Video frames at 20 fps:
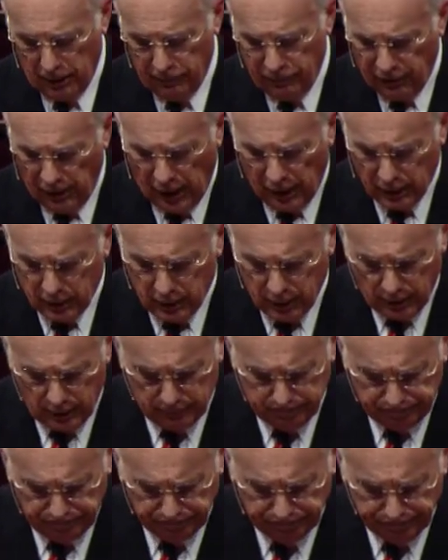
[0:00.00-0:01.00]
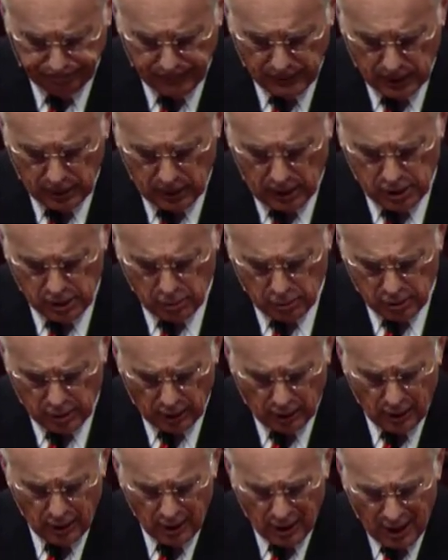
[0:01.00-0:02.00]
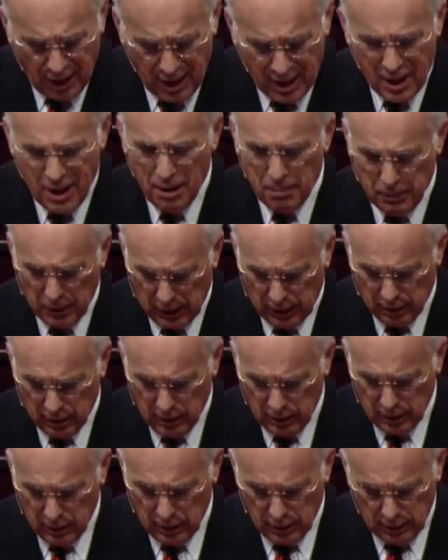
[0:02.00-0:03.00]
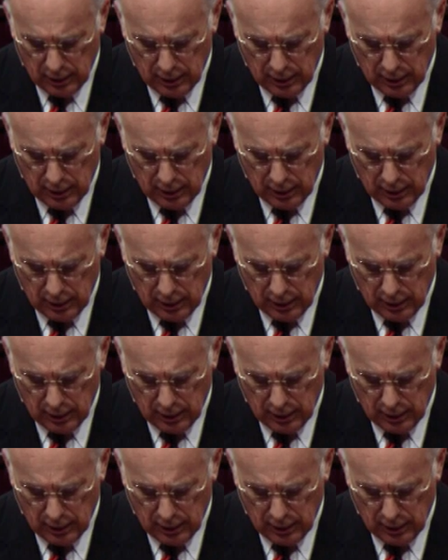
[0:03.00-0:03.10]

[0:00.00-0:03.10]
In fact, um, this was a common